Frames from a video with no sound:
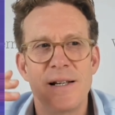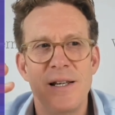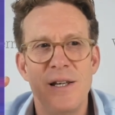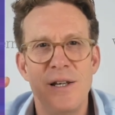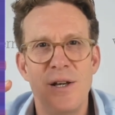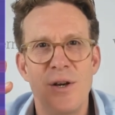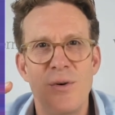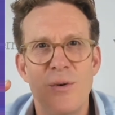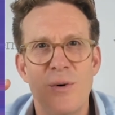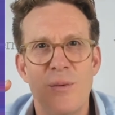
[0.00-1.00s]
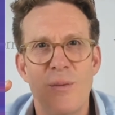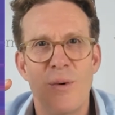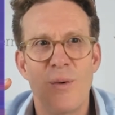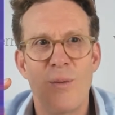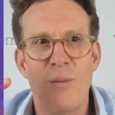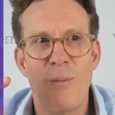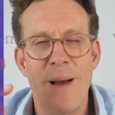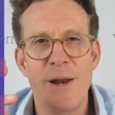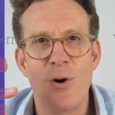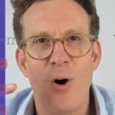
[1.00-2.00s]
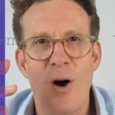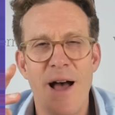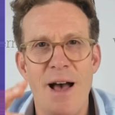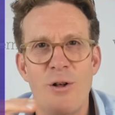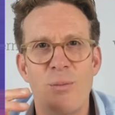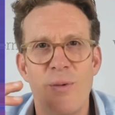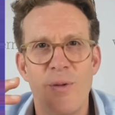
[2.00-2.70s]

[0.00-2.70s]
you may not help